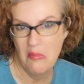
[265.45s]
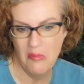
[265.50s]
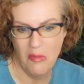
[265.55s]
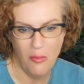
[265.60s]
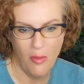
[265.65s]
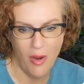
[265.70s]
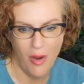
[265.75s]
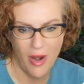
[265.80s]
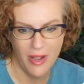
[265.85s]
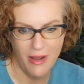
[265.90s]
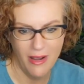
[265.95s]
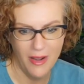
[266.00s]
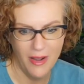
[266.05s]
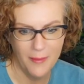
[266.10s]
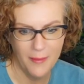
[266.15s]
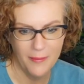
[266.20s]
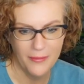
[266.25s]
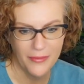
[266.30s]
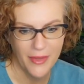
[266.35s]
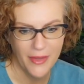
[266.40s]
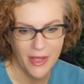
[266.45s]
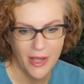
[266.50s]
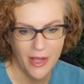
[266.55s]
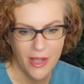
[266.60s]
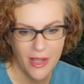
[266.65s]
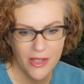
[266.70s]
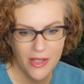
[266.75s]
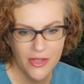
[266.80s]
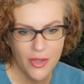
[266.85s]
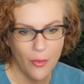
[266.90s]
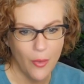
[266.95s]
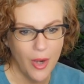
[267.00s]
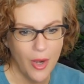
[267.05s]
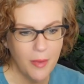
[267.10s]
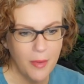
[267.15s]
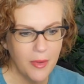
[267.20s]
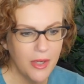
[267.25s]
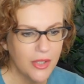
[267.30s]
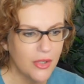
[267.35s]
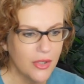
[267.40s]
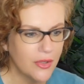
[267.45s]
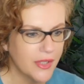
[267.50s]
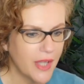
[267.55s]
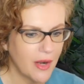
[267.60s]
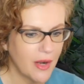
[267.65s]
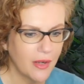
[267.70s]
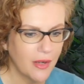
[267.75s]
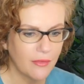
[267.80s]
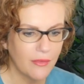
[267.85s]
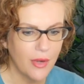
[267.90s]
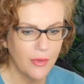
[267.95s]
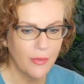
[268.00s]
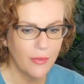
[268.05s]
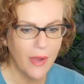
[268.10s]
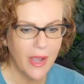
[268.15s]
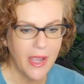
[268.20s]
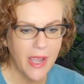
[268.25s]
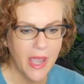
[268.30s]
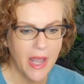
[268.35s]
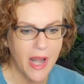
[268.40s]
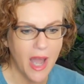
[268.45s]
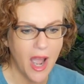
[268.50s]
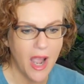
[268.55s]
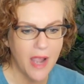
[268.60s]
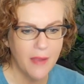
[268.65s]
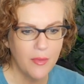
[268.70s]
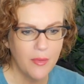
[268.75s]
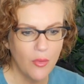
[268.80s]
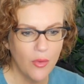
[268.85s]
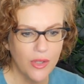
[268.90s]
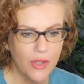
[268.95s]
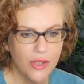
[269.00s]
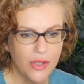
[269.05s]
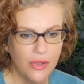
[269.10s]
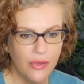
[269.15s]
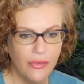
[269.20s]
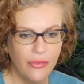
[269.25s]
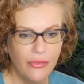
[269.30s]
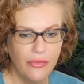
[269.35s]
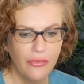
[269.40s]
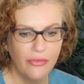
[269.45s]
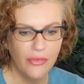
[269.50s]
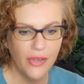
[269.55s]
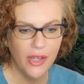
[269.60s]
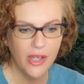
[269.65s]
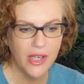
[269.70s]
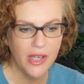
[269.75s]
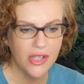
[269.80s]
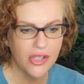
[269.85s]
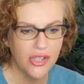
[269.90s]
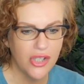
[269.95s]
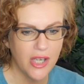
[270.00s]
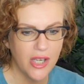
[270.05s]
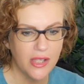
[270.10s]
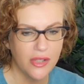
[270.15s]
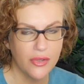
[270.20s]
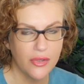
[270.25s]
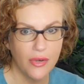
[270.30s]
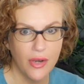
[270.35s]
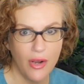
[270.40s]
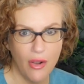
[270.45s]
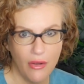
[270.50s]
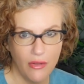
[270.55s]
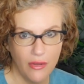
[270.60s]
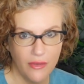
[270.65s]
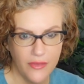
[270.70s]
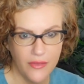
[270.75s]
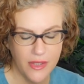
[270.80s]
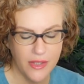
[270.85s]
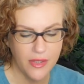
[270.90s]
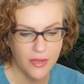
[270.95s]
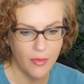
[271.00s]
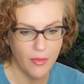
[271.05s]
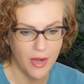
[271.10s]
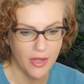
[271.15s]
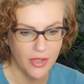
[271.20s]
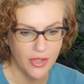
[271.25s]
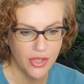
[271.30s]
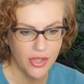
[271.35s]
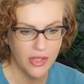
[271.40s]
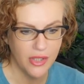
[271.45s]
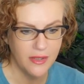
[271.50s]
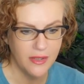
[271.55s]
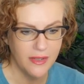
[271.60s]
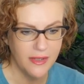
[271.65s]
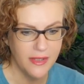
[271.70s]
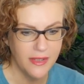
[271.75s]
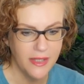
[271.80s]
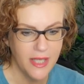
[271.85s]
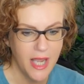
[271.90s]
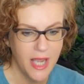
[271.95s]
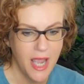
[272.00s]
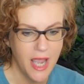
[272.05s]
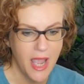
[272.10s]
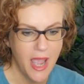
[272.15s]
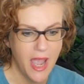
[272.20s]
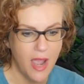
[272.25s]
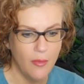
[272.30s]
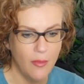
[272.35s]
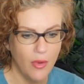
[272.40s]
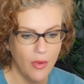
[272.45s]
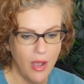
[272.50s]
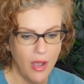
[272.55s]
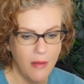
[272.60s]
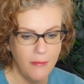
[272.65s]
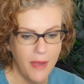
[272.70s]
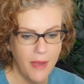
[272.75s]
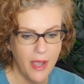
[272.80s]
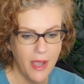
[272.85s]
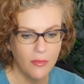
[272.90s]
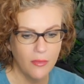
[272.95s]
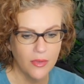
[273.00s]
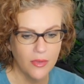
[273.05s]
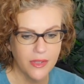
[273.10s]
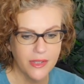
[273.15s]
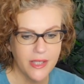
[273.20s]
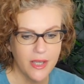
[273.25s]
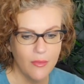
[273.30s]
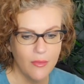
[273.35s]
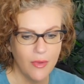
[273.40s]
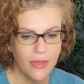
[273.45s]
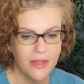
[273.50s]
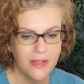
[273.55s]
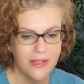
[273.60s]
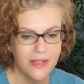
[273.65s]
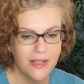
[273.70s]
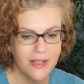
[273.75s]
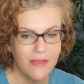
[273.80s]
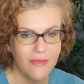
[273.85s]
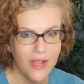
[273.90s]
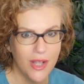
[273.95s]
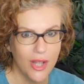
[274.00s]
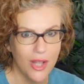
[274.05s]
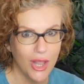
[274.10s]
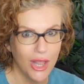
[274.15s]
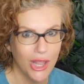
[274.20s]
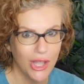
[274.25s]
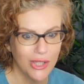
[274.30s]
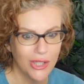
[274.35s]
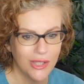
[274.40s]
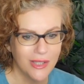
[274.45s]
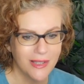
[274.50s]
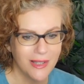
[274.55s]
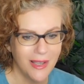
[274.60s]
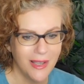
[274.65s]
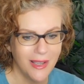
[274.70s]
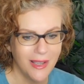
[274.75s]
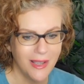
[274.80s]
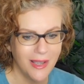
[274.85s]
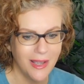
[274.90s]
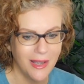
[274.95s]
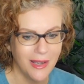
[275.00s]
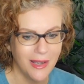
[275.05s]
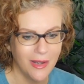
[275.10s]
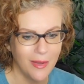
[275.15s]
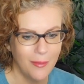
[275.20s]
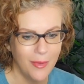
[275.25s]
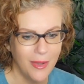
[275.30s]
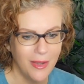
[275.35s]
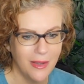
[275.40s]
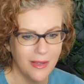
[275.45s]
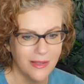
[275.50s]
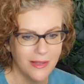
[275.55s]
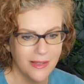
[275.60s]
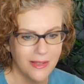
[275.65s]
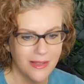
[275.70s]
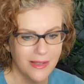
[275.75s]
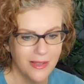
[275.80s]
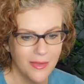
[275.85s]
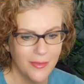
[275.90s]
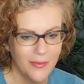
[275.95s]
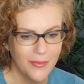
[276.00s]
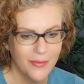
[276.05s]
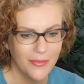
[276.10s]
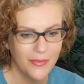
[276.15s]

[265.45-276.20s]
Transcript: Why not? So what I'm going to do is I'm going to run away and I'm going to finish answering all of these questions, and we'll come back and we'll see what the CV looks like in a bit.